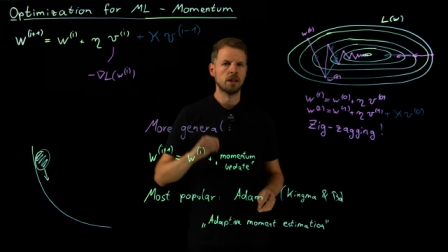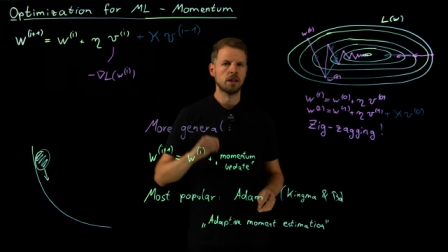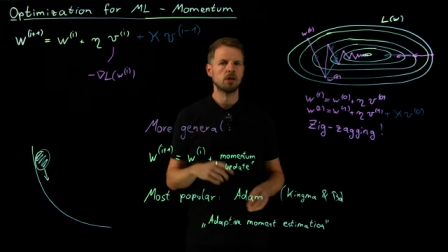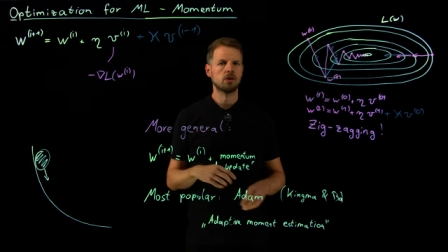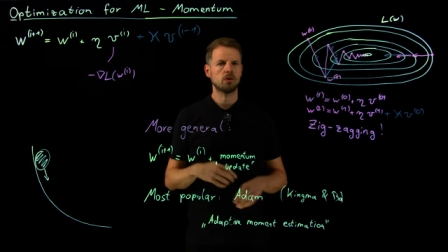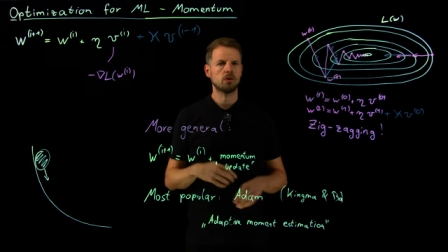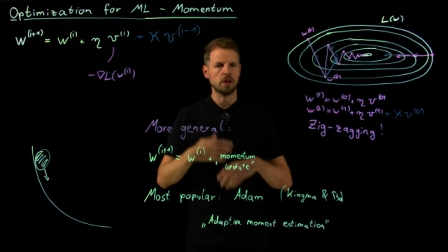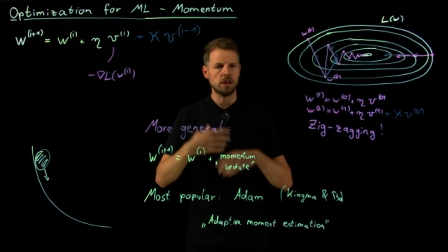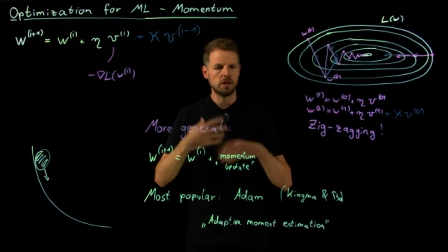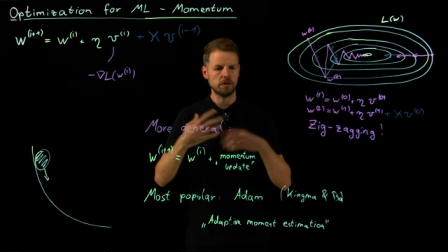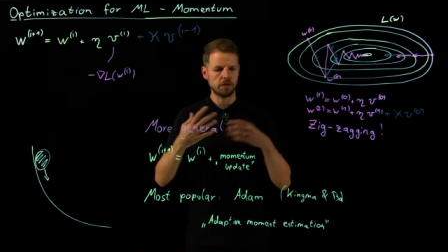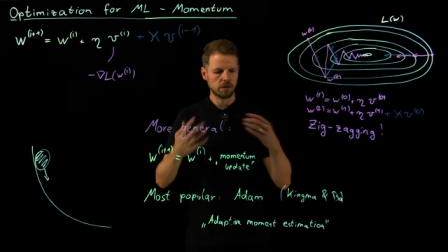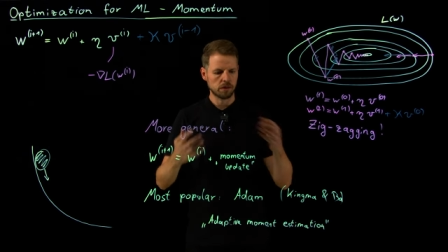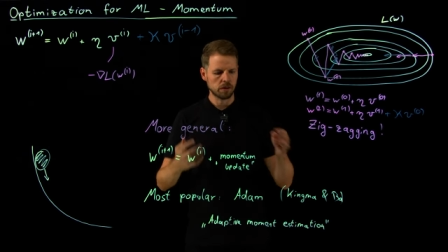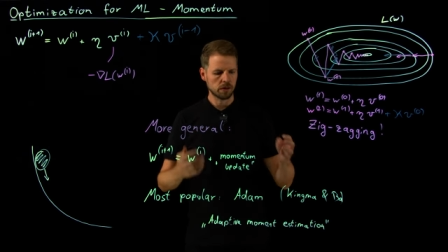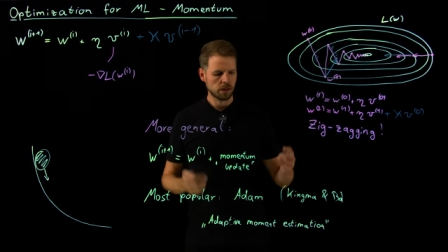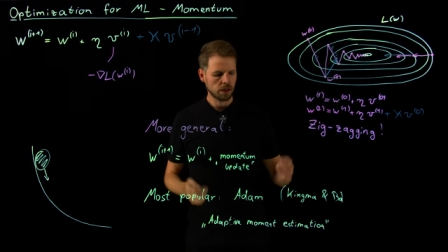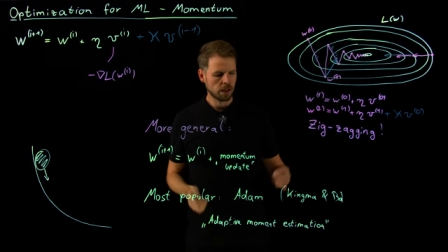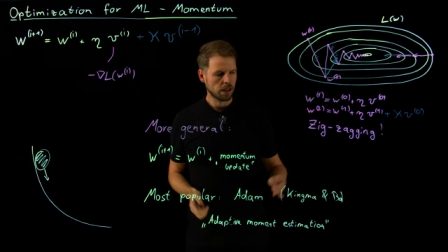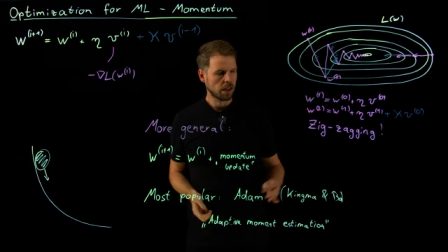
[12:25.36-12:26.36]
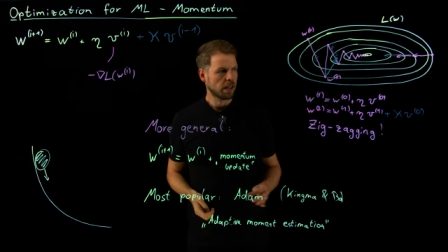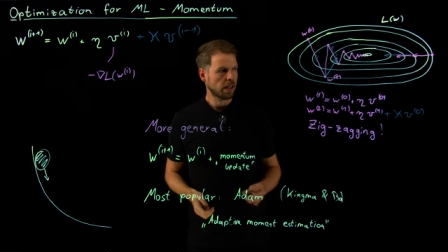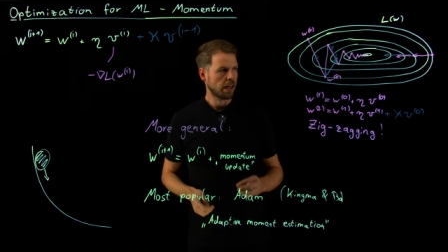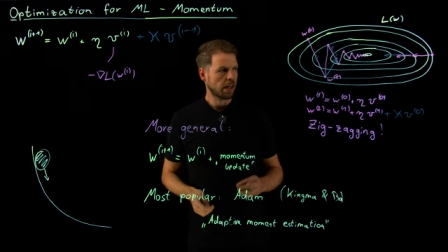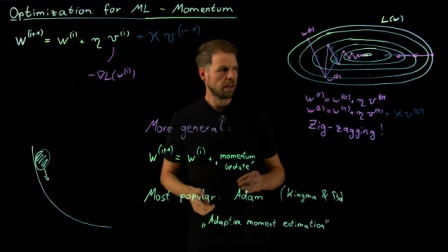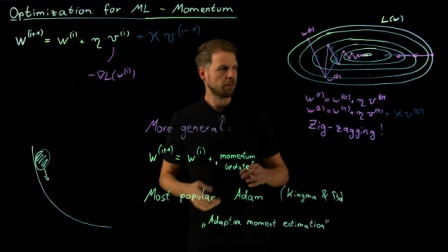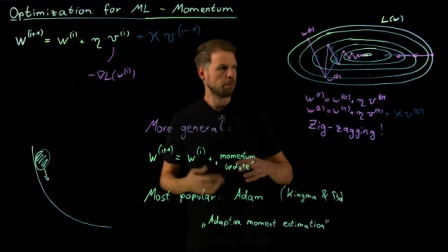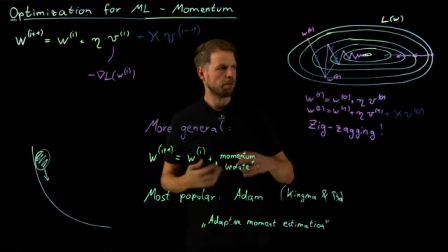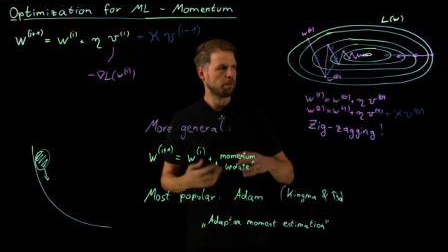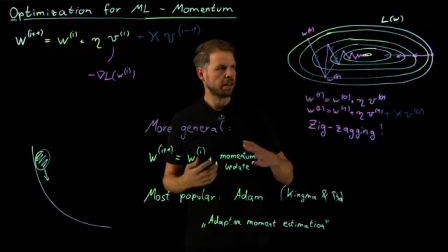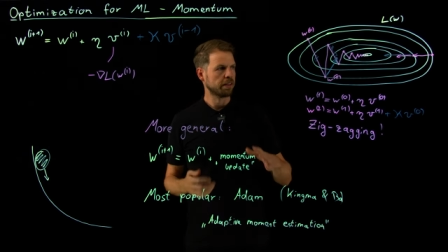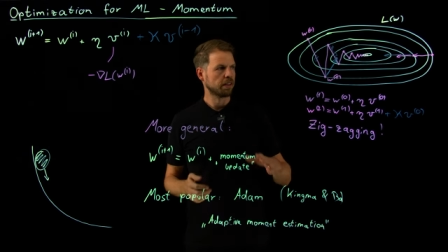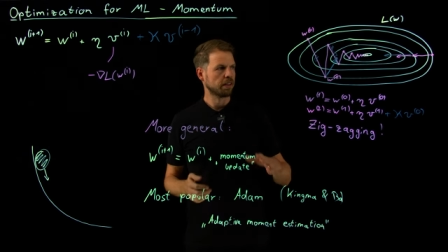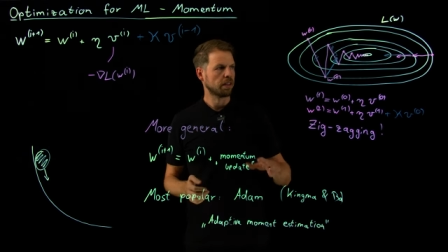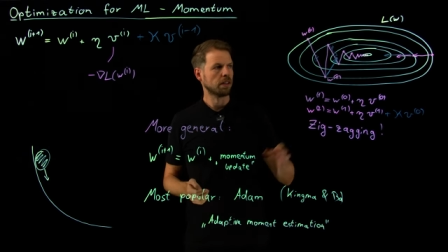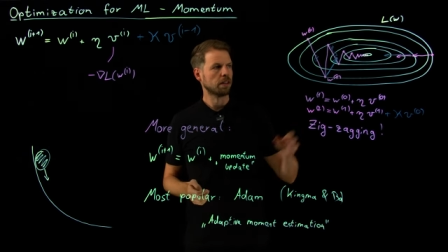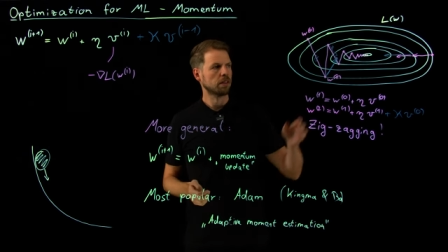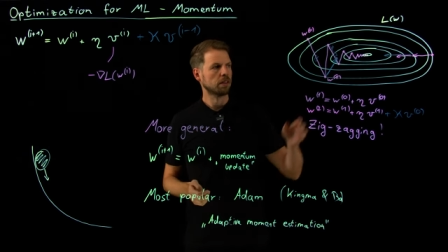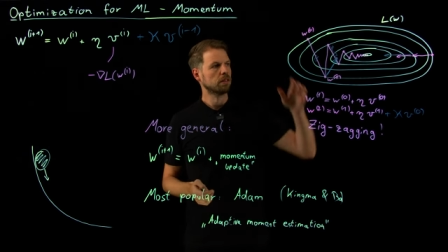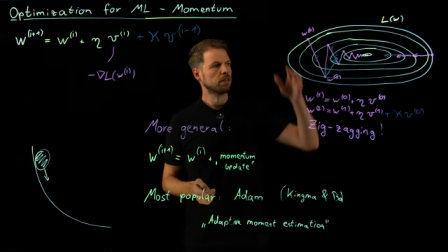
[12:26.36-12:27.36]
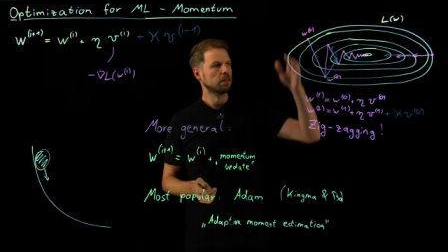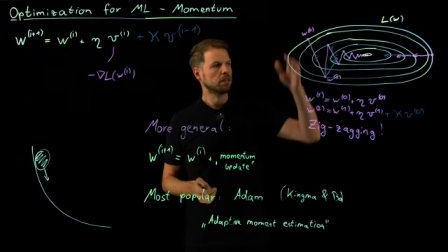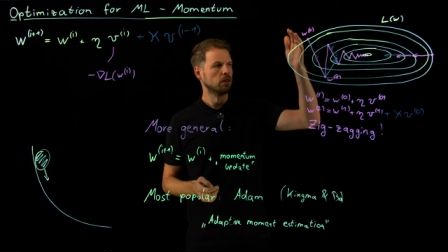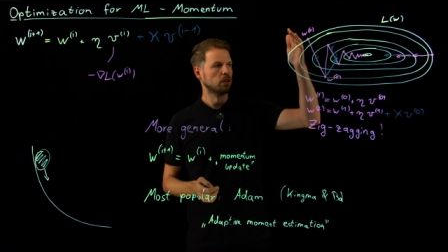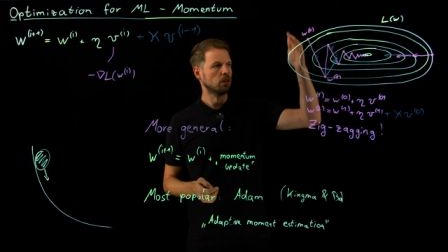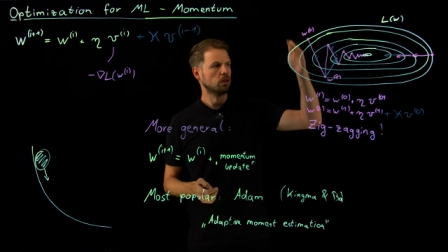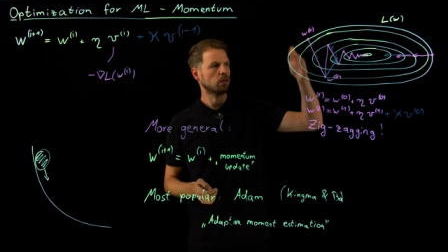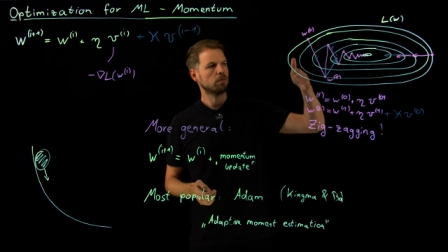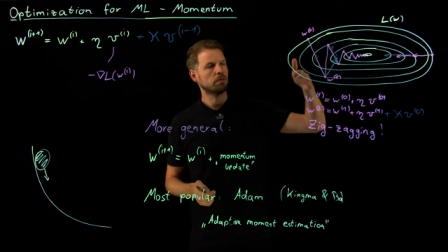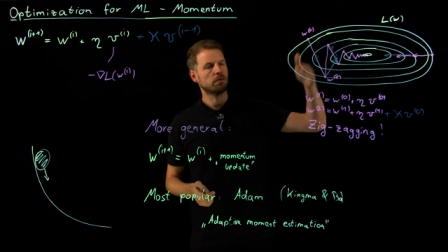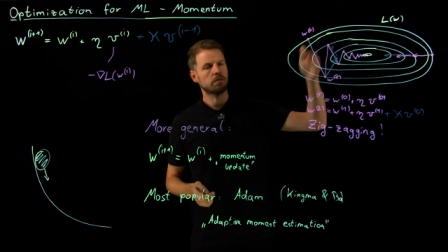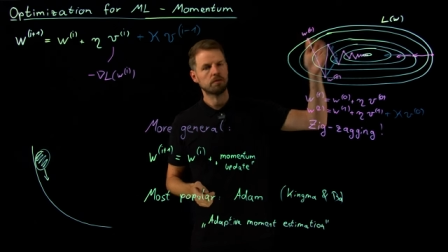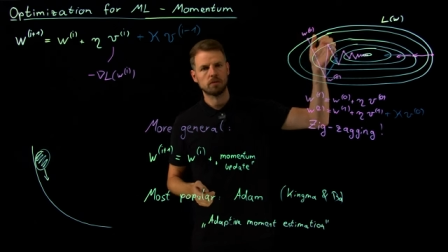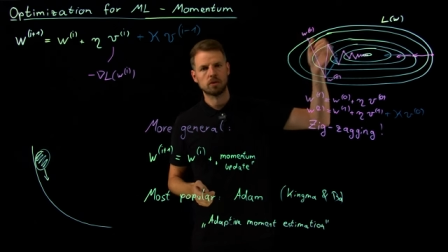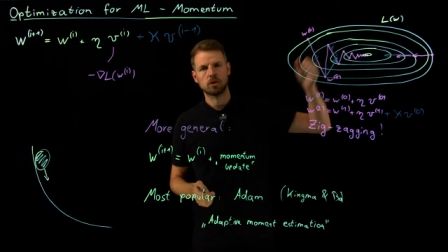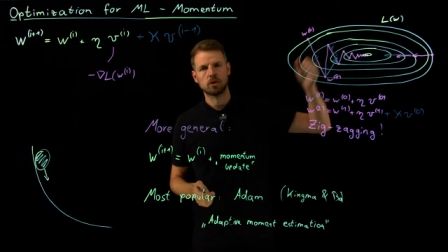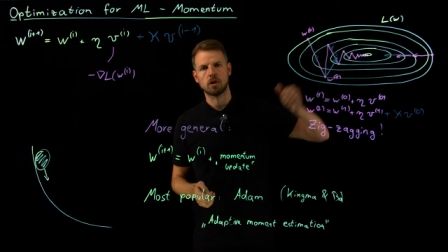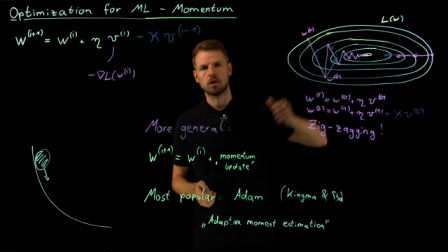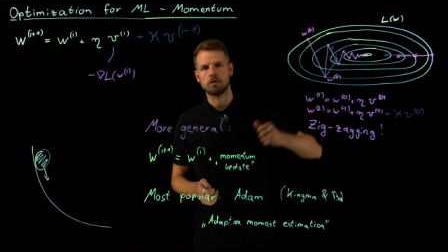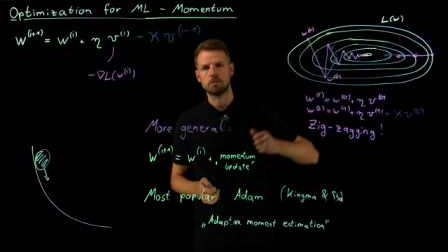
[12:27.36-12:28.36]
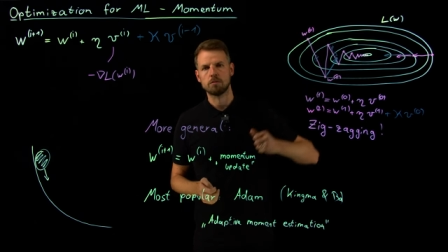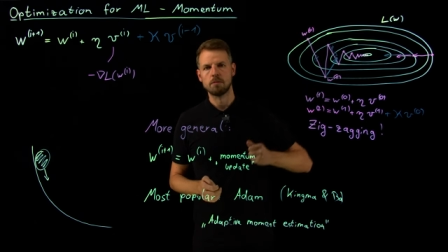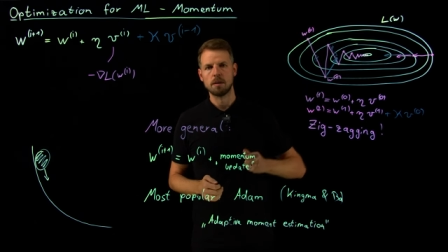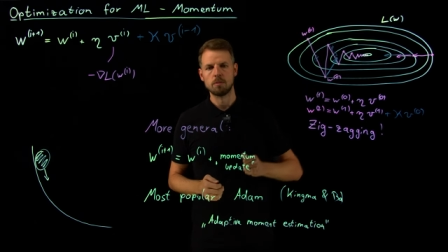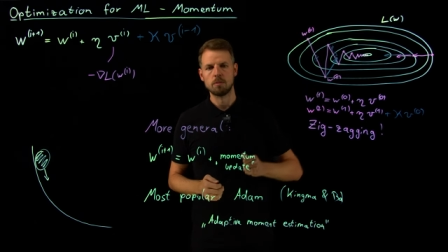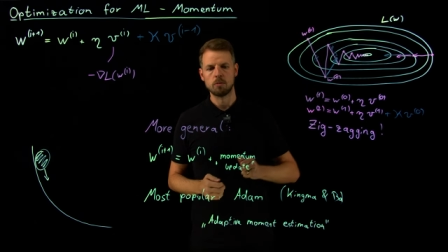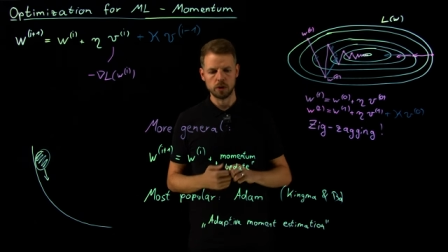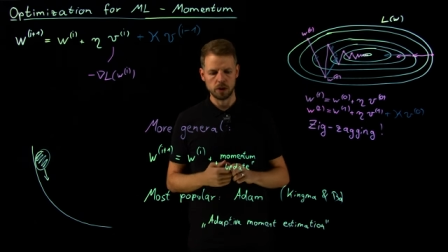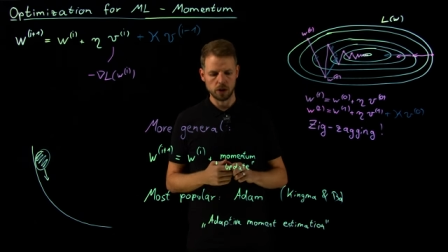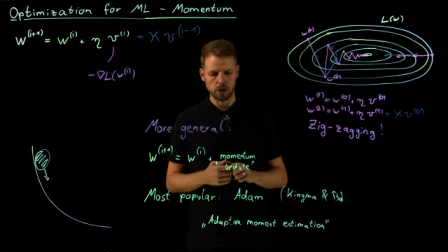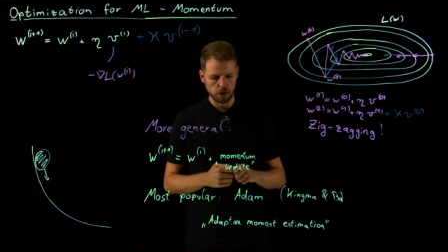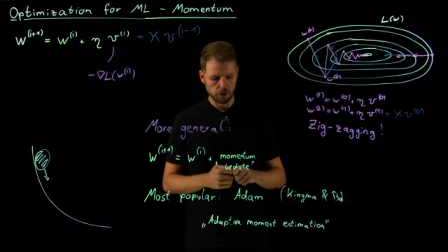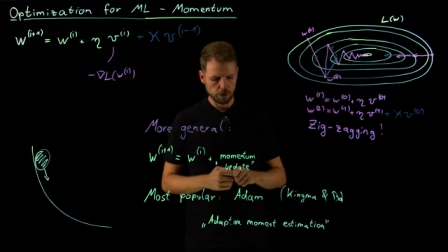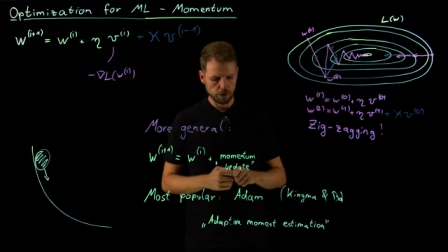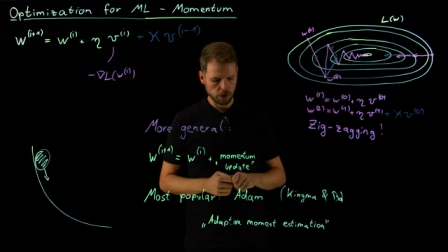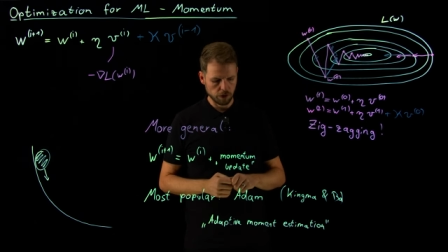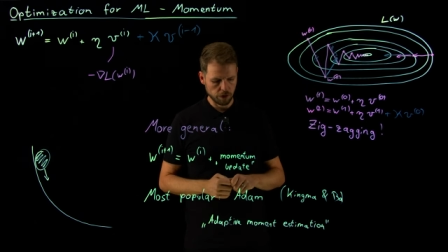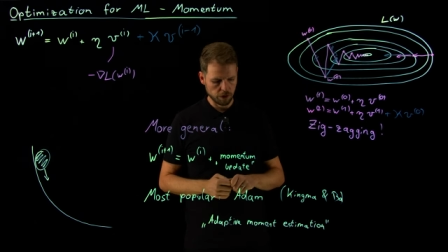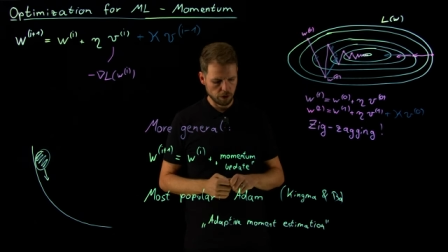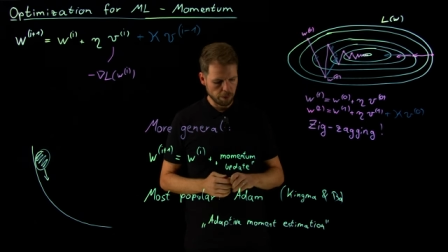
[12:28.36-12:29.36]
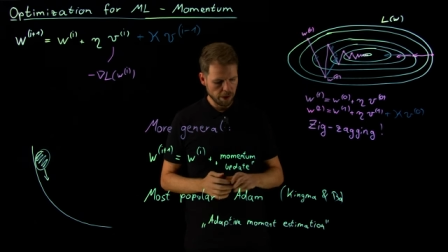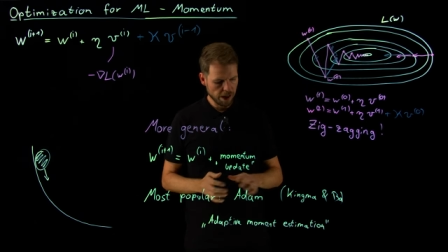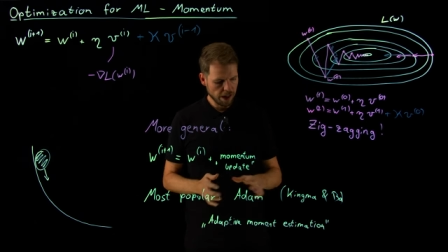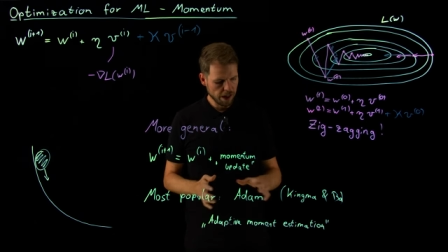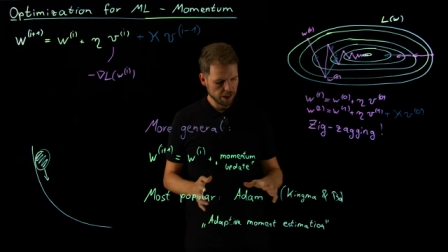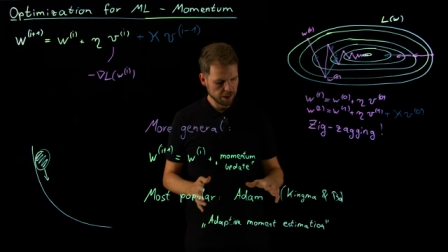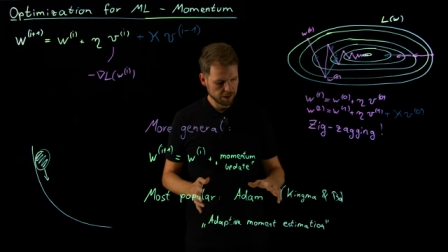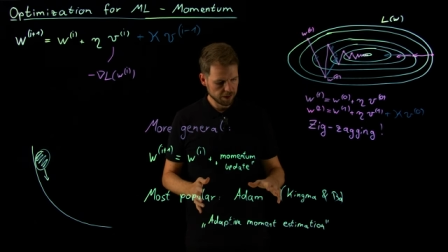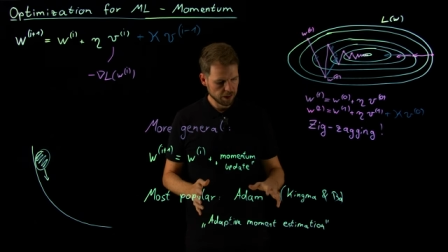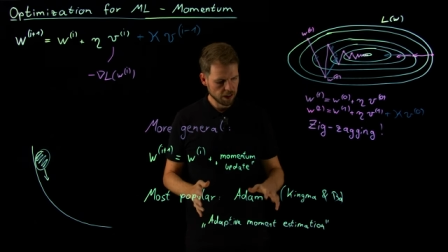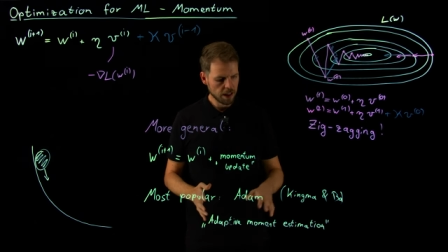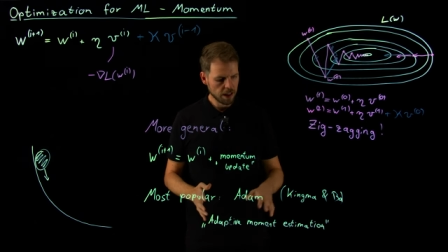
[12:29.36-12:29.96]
to even have a better, you know, sort of memory of, of the past.